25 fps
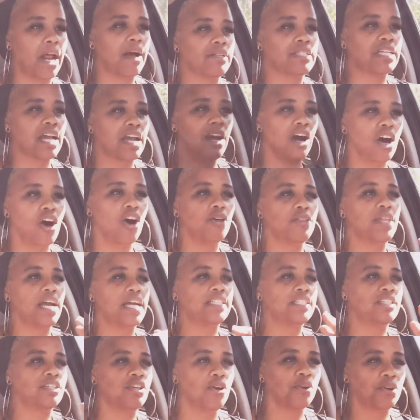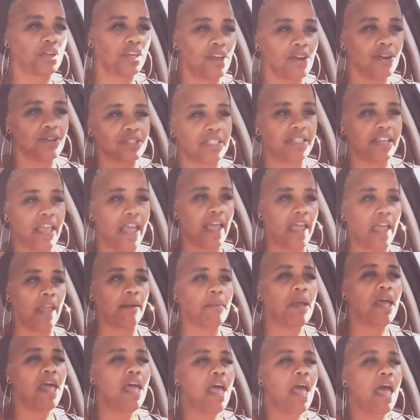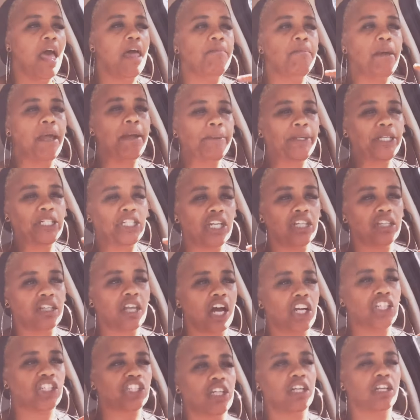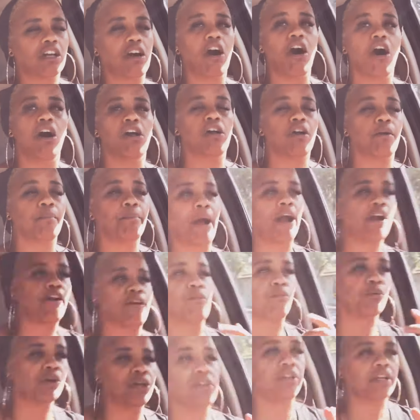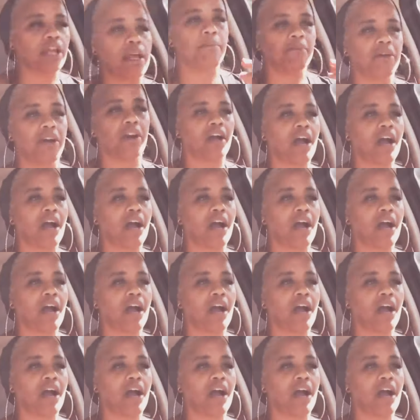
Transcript: And I was like, oh, that's Tokyo's name. And maybe she thought she'd call her by her real name.